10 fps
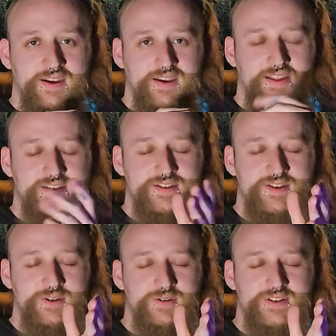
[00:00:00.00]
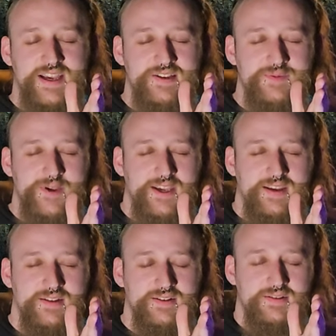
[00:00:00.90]
And this dude tells
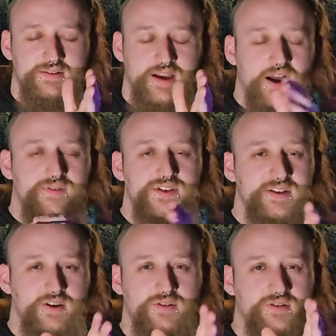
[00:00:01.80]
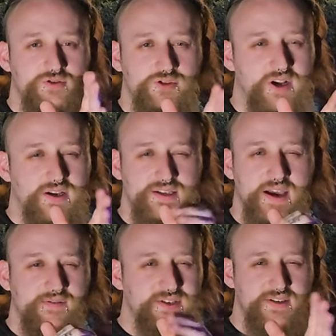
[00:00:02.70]
me, obviously on drugs,
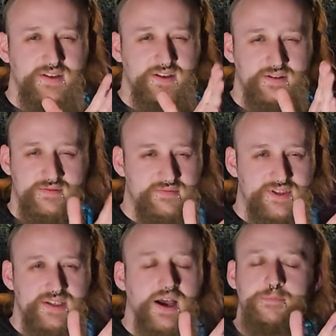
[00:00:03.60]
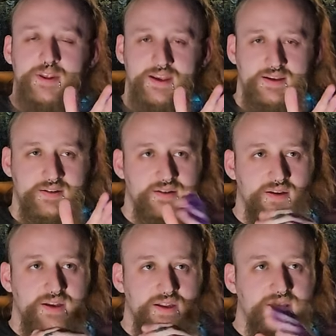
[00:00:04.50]
obviously something.
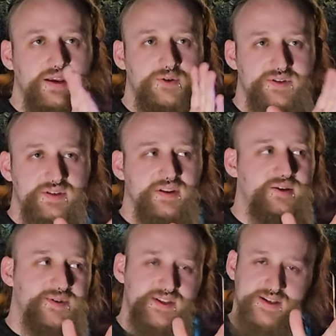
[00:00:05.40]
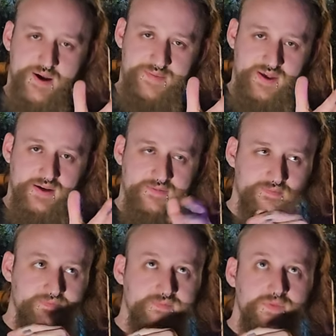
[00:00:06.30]
He was he was something.
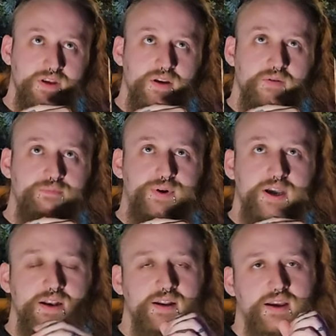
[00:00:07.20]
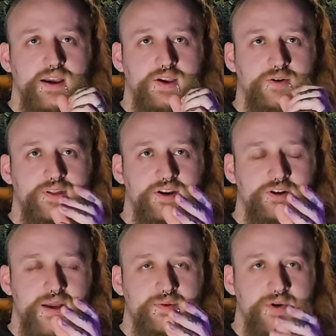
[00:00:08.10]
But I go in there,
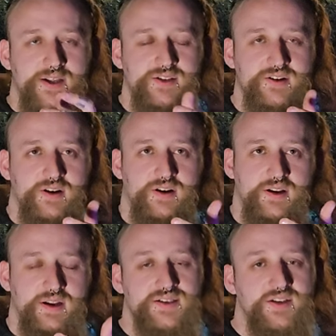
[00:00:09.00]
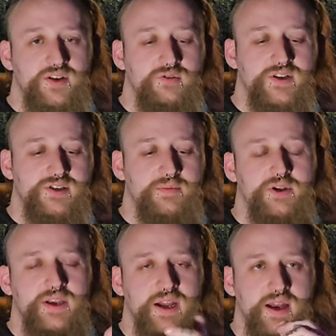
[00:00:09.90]
grab the monster, and it's a new one, so I'm
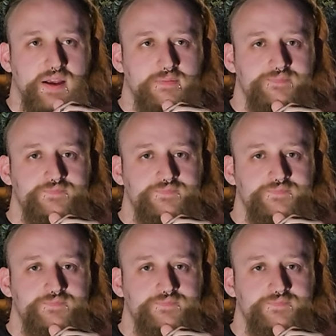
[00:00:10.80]
looking at it.